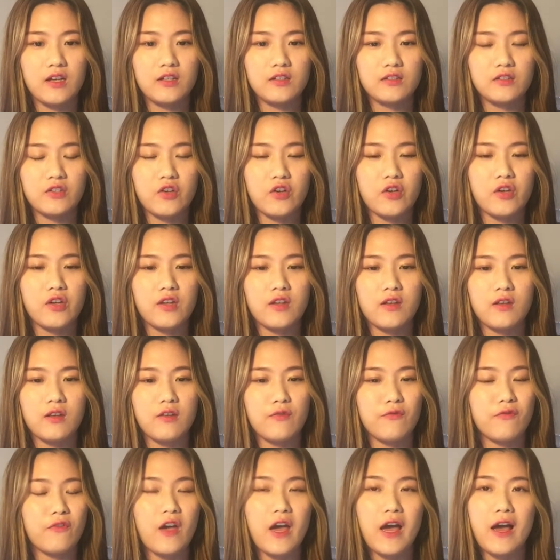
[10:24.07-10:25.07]
So
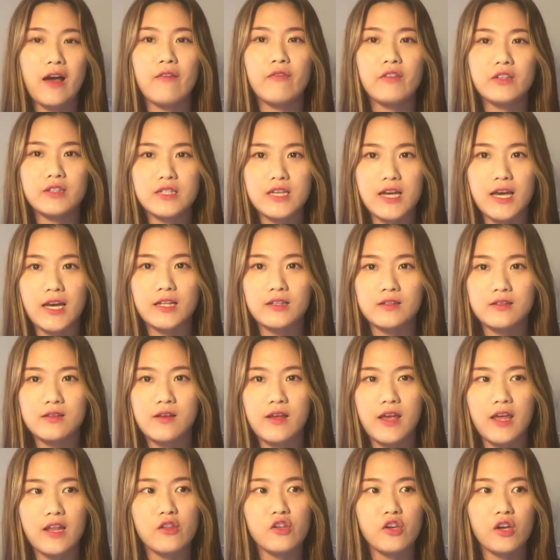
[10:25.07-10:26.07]
if you have a debt
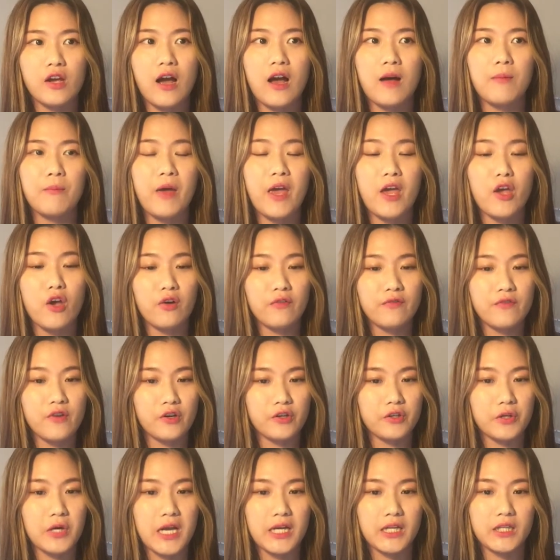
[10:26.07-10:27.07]
and you can't pay off your
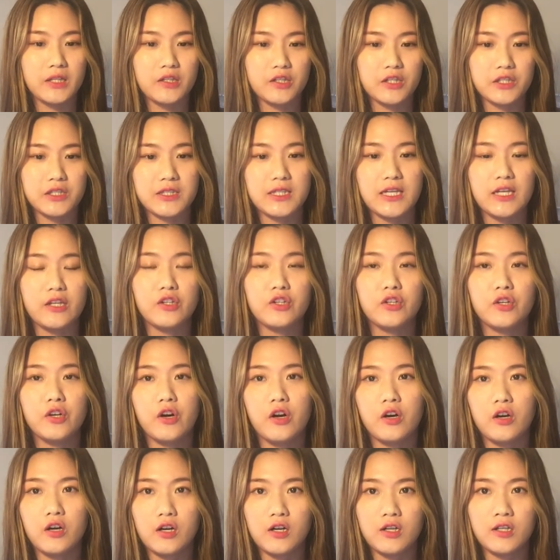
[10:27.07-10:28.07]
creditors, then
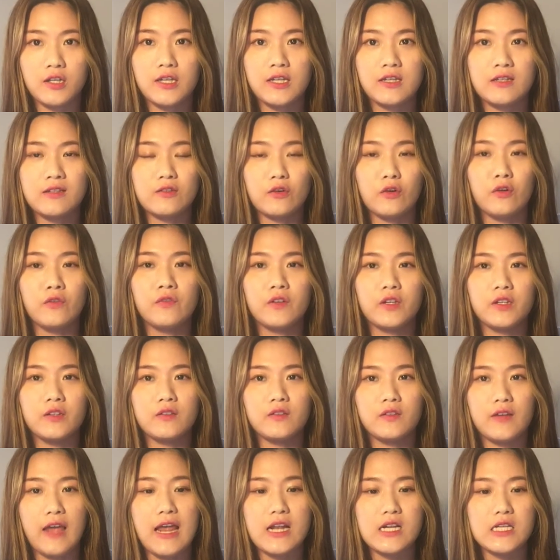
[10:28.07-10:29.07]
you're an
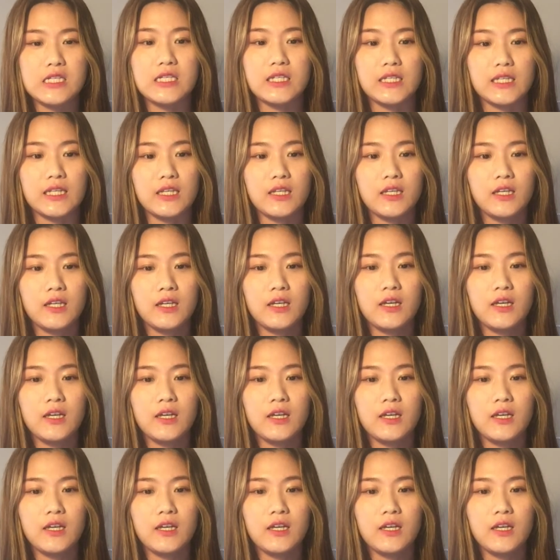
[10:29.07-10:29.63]
insolvent entity.